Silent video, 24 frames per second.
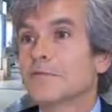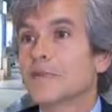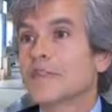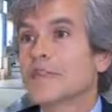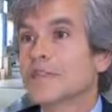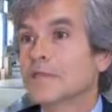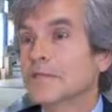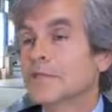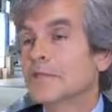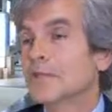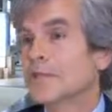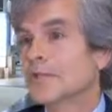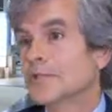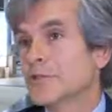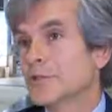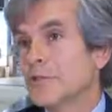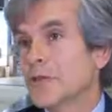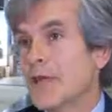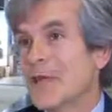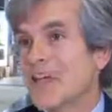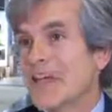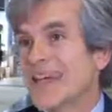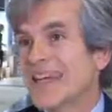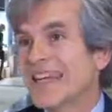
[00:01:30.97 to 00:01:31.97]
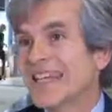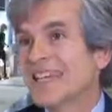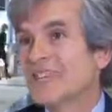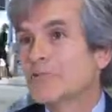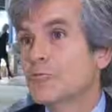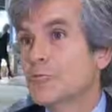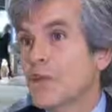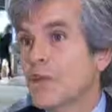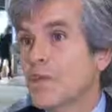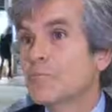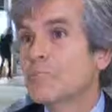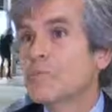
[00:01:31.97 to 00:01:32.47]
research on hair
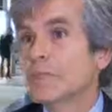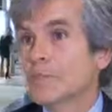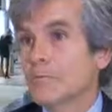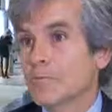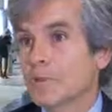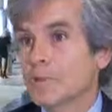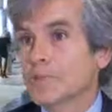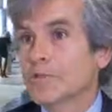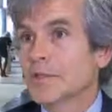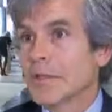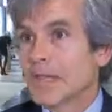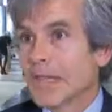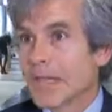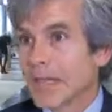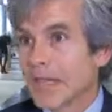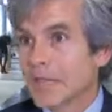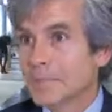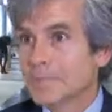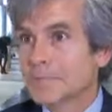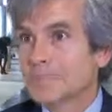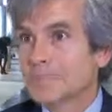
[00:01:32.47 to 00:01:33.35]
treatment mostly.